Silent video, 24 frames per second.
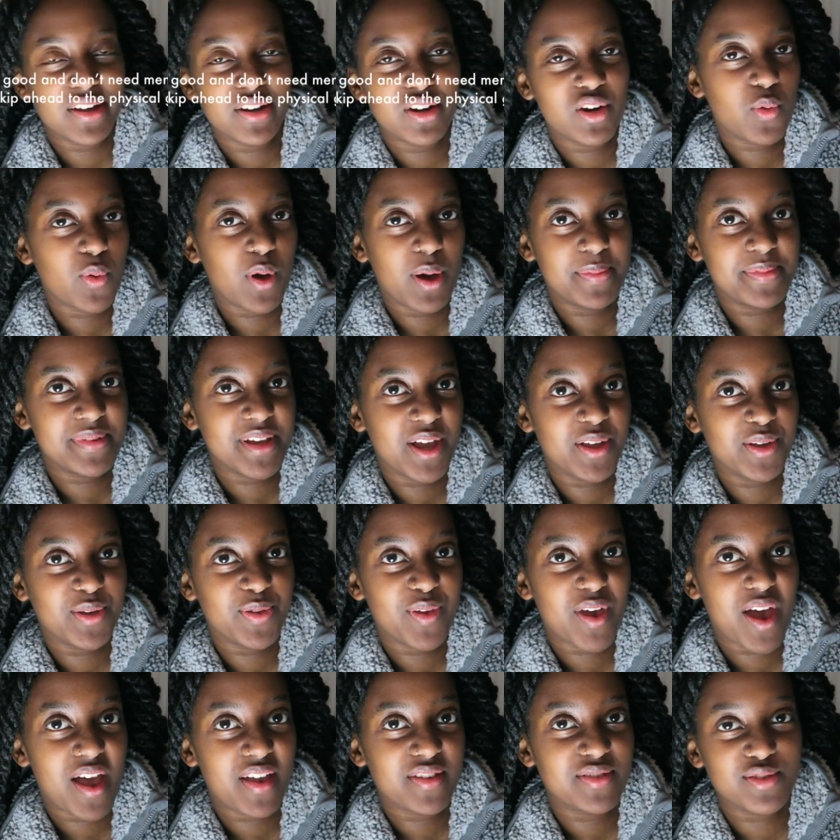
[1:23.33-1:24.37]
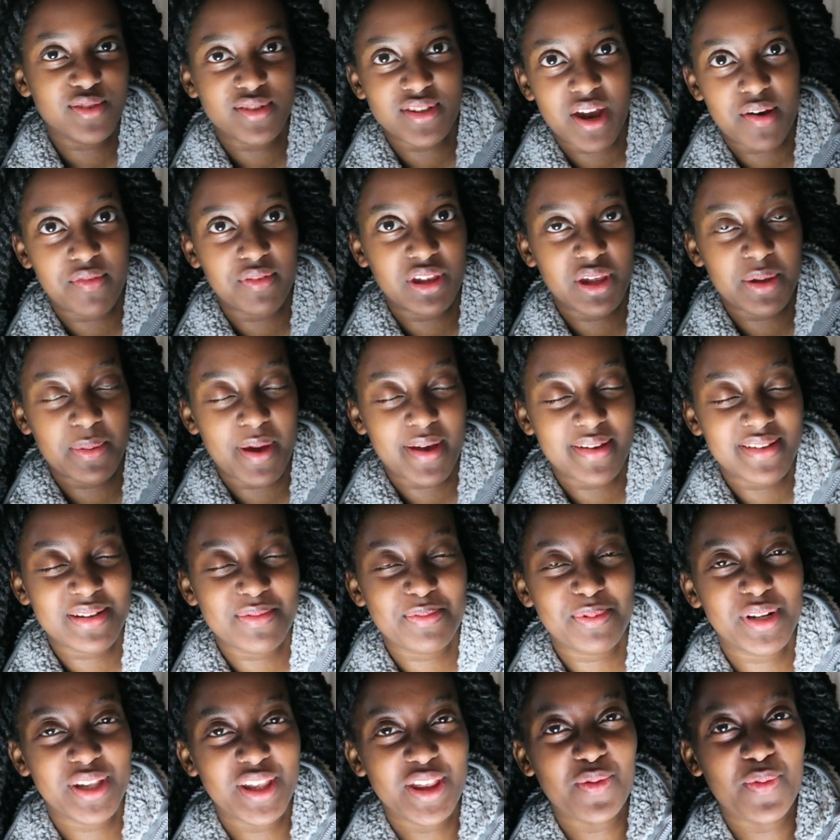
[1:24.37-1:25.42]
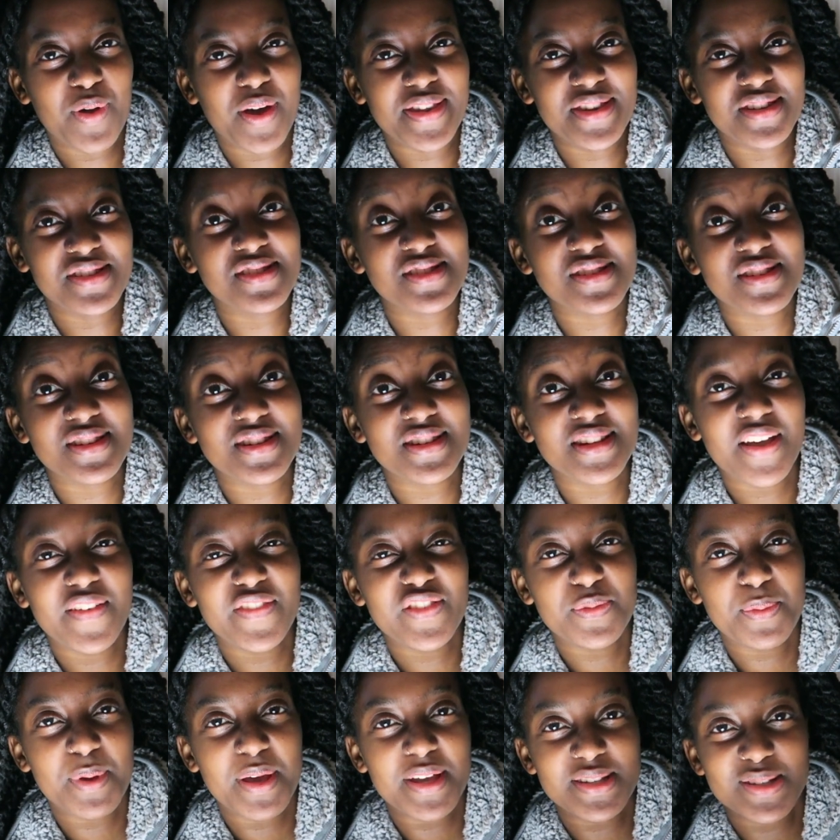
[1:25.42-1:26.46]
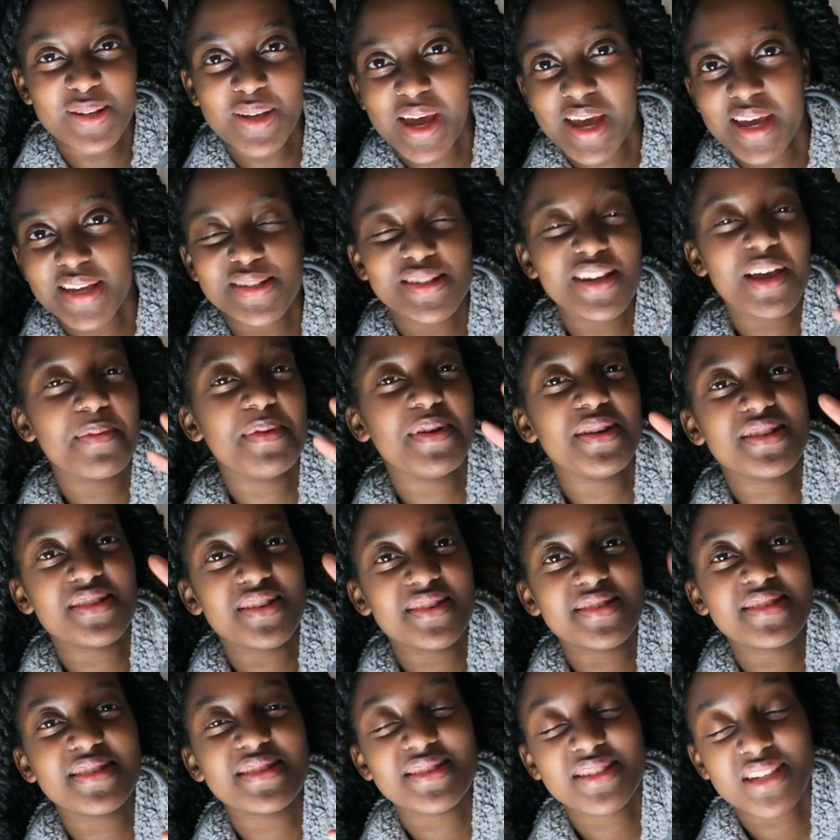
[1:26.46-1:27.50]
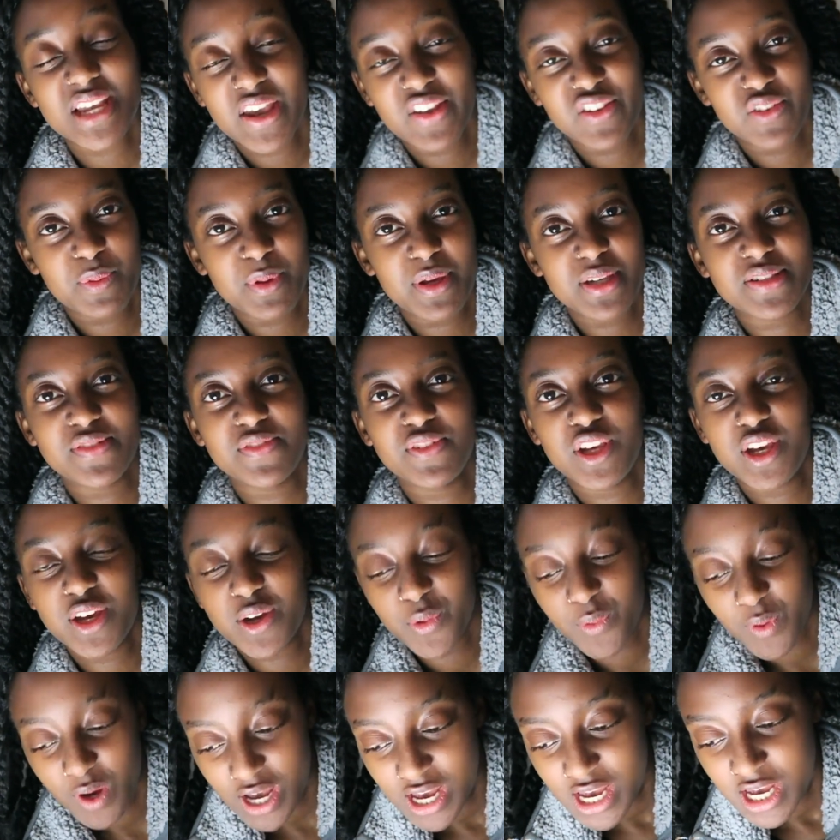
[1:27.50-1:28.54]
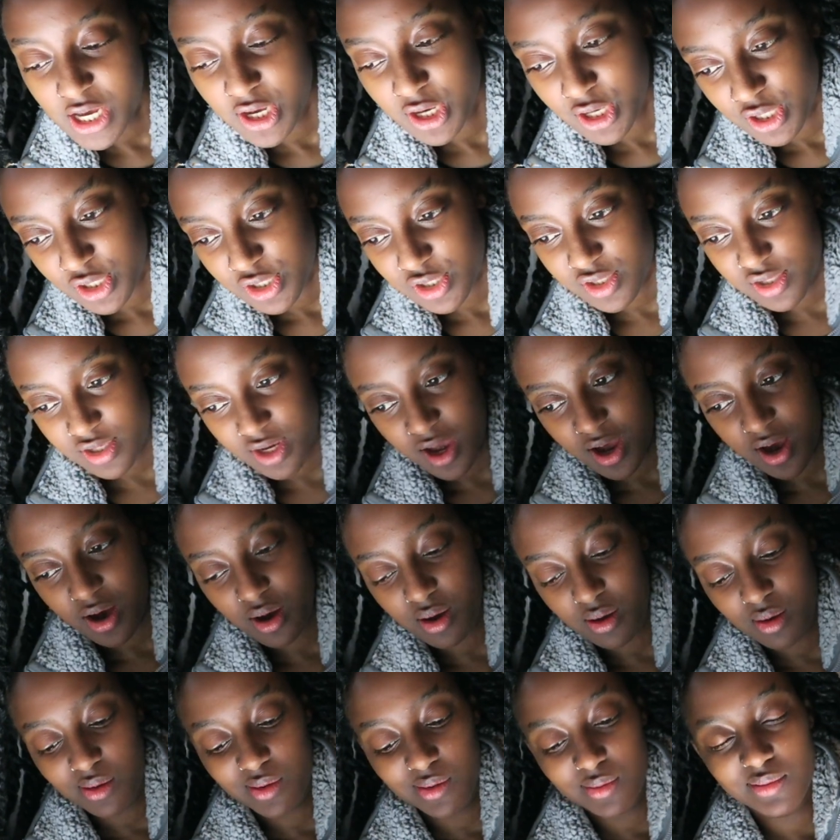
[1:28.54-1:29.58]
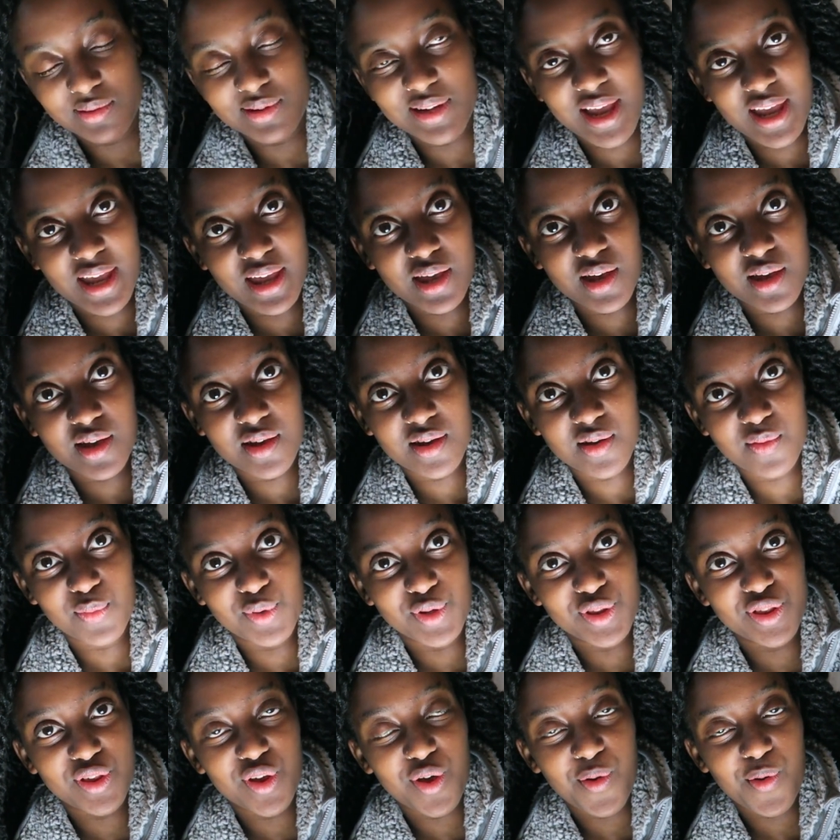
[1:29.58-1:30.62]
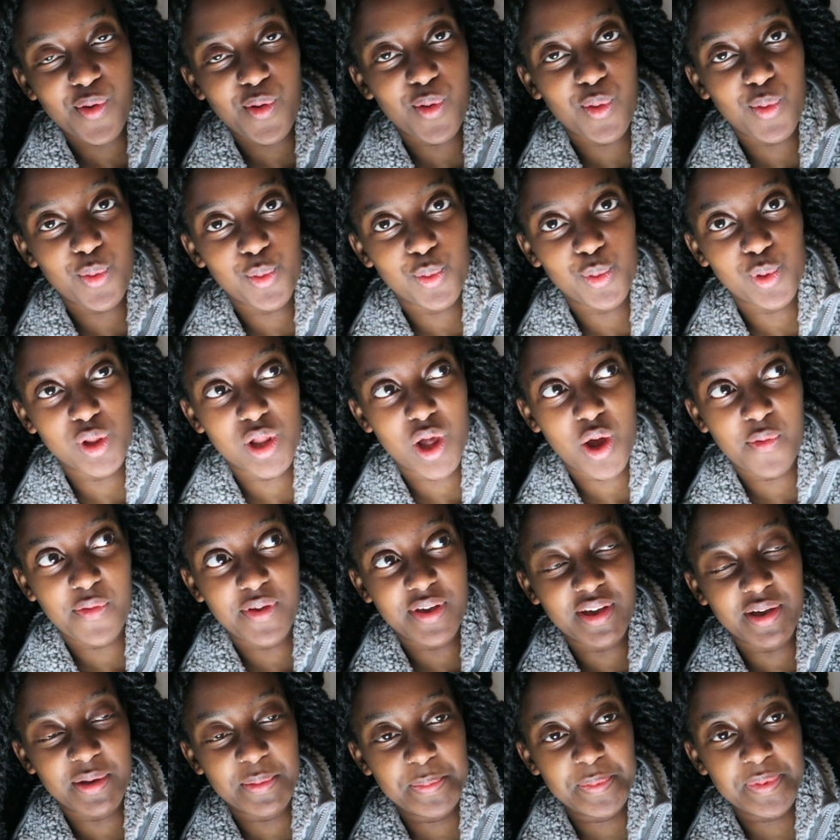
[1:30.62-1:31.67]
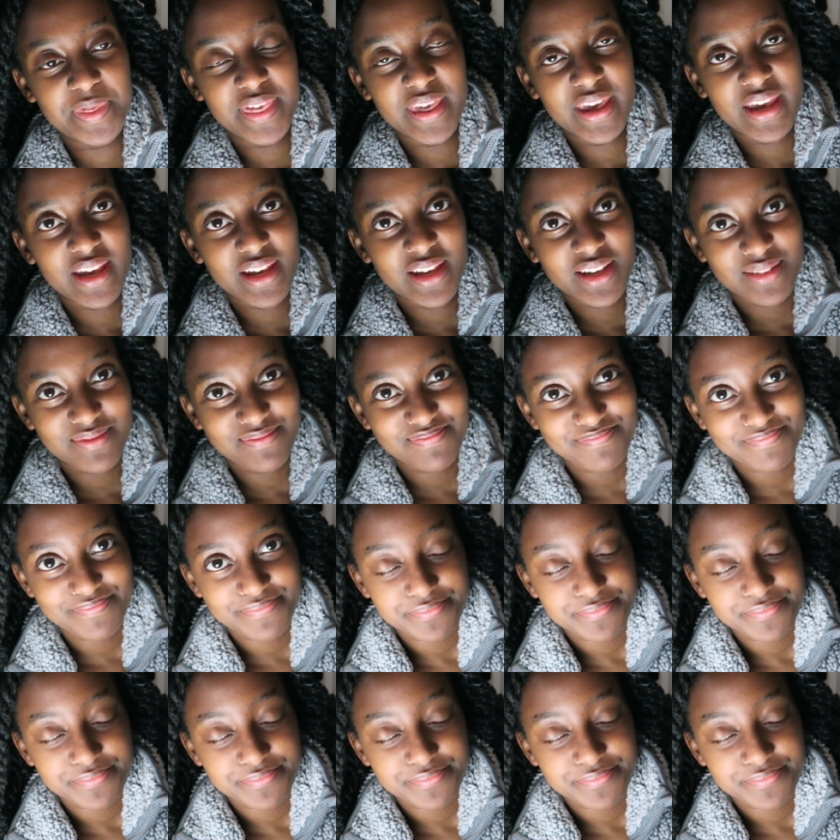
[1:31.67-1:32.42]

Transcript: don't know why I'm telling you that. Does that really matter? But either way, this is a safe space, okay? So that means this is a safe space for you. So like with the whole glowing up thing,